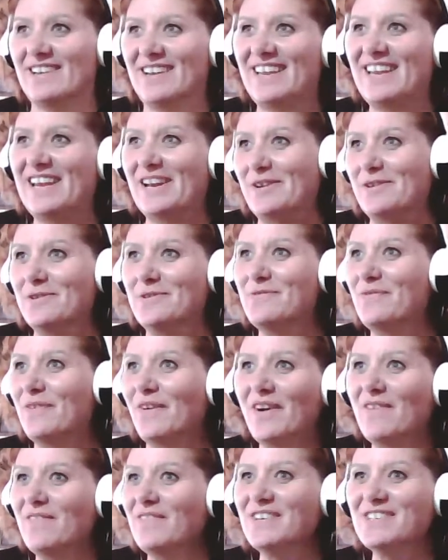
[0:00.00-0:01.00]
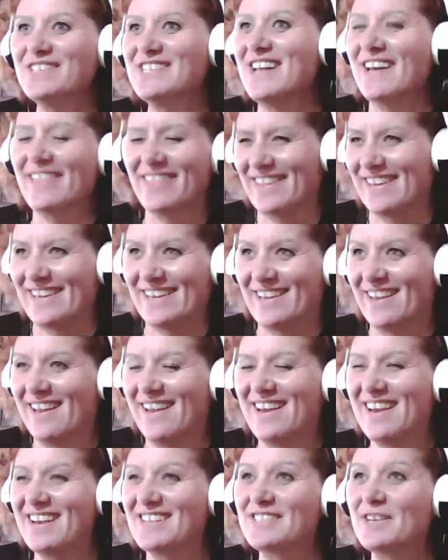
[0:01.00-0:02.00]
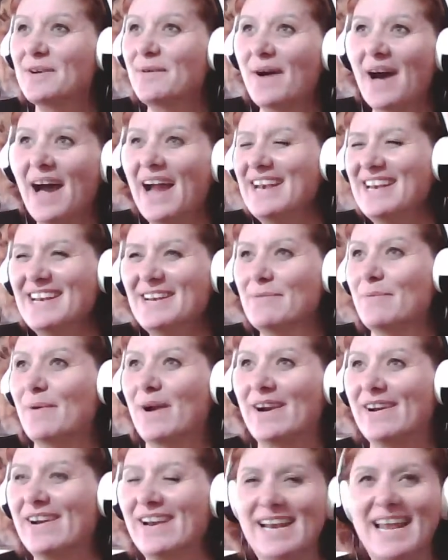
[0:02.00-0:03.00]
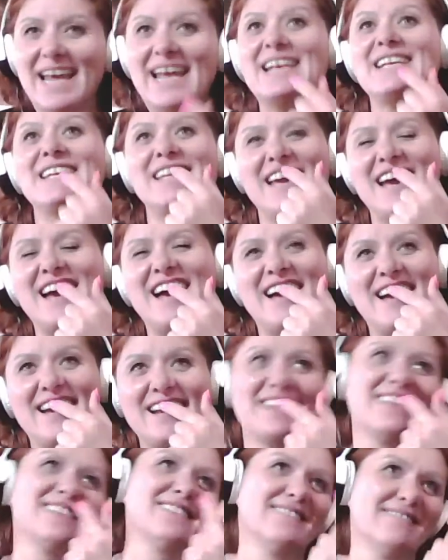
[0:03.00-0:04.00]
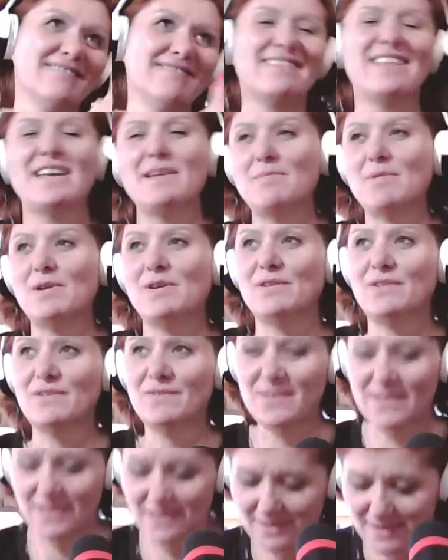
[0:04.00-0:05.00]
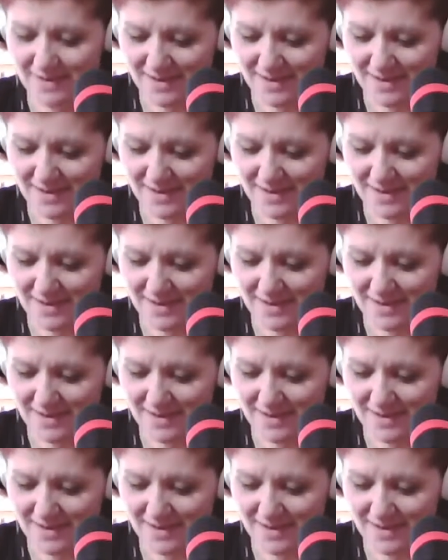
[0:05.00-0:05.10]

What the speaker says: You know, forever's nothing. So I didn't wear it, and yeah, they moved.